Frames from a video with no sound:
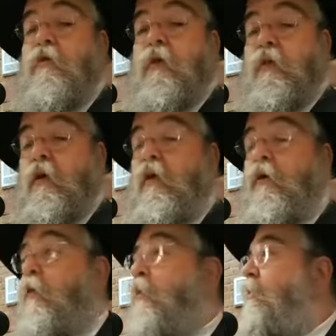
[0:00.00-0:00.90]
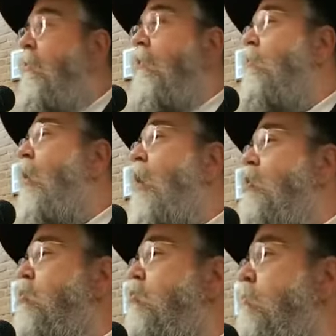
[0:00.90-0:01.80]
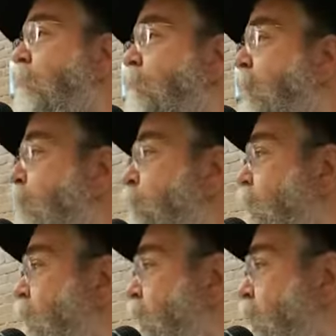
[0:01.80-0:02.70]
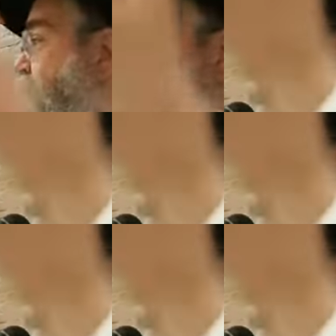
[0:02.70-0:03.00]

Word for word: with a, a, large group of Megrith.